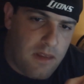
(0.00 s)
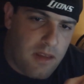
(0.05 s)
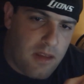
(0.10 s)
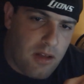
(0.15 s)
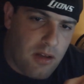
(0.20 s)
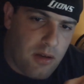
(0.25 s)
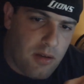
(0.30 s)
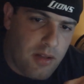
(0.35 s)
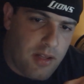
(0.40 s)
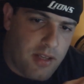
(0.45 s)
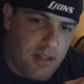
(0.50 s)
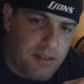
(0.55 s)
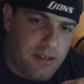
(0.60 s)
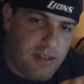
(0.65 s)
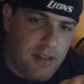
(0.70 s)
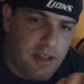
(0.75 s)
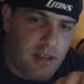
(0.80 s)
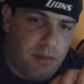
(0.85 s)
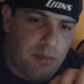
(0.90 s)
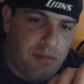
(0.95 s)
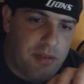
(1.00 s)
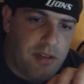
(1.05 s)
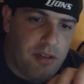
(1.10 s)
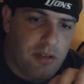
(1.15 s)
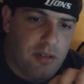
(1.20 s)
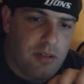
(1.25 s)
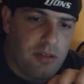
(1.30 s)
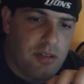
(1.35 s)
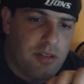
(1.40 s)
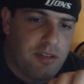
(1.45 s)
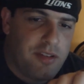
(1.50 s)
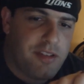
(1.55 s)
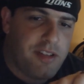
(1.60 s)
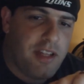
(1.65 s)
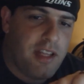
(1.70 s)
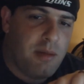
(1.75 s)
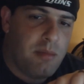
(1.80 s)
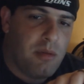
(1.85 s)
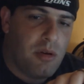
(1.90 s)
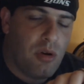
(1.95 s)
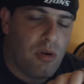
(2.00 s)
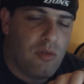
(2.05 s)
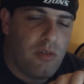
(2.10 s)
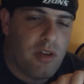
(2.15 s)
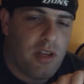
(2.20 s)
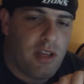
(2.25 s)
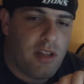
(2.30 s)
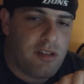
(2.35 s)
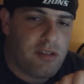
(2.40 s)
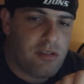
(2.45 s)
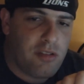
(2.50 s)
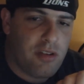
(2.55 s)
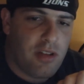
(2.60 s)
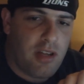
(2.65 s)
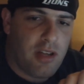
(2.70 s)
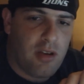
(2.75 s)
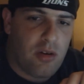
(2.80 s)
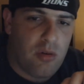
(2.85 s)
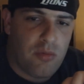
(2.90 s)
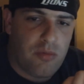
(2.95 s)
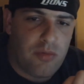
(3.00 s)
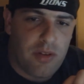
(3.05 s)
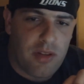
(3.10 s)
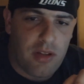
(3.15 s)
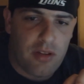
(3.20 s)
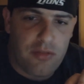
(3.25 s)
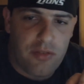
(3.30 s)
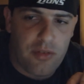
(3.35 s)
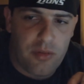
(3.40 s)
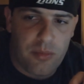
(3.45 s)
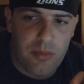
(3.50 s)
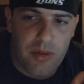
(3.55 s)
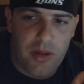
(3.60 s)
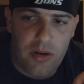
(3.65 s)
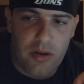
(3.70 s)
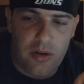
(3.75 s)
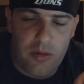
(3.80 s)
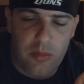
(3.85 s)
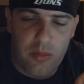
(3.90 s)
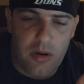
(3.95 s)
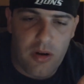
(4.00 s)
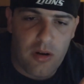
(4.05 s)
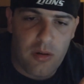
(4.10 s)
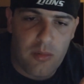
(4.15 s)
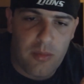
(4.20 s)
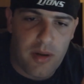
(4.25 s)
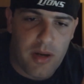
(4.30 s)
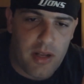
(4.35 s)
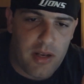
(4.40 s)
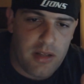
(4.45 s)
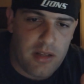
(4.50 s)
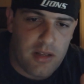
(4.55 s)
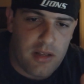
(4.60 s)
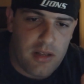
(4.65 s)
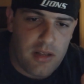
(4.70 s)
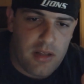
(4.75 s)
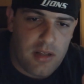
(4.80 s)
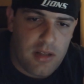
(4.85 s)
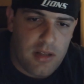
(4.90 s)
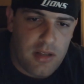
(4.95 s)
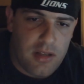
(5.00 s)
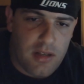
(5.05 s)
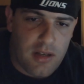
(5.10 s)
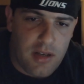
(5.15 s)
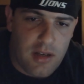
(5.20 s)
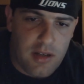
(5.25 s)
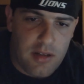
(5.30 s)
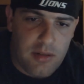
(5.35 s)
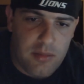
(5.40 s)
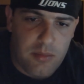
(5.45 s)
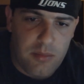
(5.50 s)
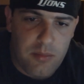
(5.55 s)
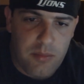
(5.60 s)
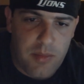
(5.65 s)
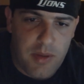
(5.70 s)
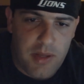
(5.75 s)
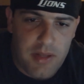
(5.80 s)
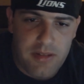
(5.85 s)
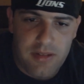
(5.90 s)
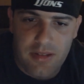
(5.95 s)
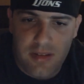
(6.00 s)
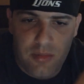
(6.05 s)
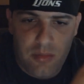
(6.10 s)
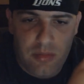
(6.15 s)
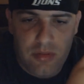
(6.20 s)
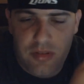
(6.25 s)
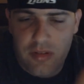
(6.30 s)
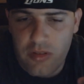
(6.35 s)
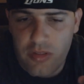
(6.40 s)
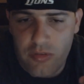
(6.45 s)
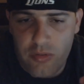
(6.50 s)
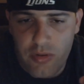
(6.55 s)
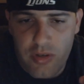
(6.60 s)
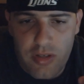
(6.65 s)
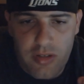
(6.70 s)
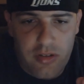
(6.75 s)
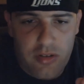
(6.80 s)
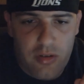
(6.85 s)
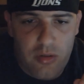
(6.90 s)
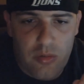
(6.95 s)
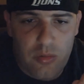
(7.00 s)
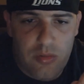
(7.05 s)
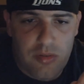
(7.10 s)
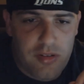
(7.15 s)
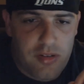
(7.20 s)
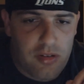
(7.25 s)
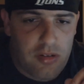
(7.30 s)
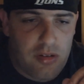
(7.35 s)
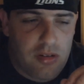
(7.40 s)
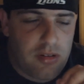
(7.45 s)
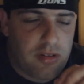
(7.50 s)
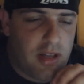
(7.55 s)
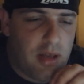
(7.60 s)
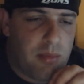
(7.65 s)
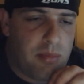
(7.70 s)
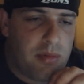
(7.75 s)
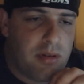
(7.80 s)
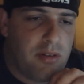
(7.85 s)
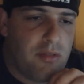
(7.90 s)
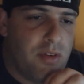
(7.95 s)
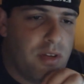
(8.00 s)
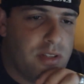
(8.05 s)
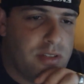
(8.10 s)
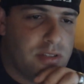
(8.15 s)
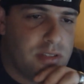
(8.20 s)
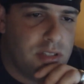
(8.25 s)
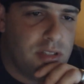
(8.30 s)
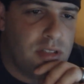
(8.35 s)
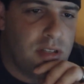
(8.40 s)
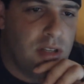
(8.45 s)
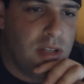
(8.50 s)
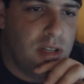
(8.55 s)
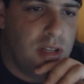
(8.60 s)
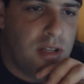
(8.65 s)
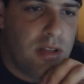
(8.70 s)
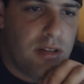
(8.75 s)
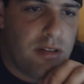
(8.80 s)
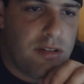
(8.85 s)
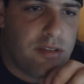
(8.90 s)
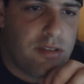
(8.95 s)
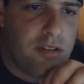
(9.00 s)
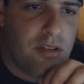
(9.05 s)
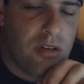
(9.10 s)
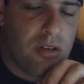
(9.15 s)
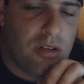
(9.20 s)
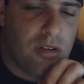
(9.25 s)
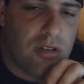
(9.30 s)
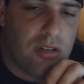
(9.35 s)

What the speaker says: like I said, I'm still steaming over yesterday. Hopefully I'll feel better tomorrow about it. Basically, we're still 3-2. We're still on top of the division. Still